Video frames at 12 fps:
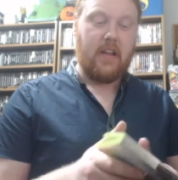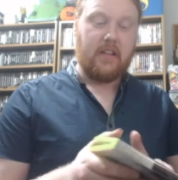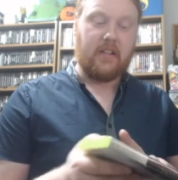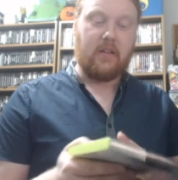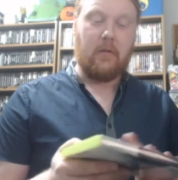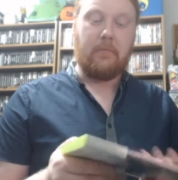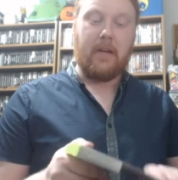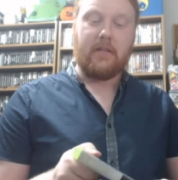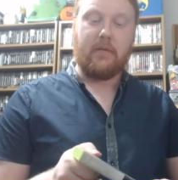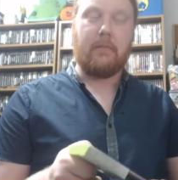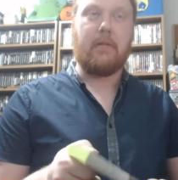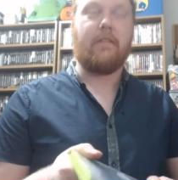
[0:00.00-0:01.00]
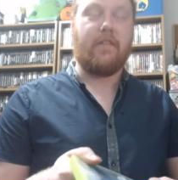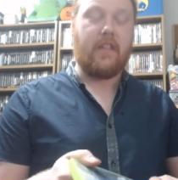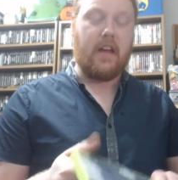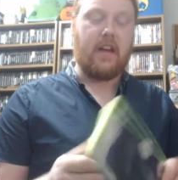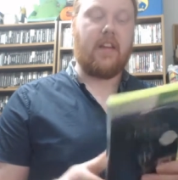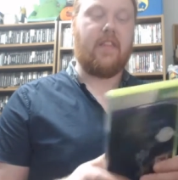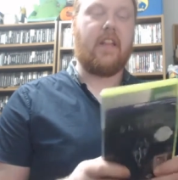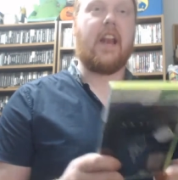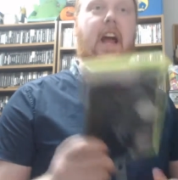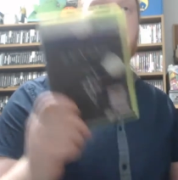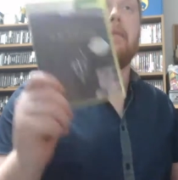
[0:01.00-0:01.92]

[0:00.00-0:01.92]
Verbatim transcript: So someone paid £20 for that, and then I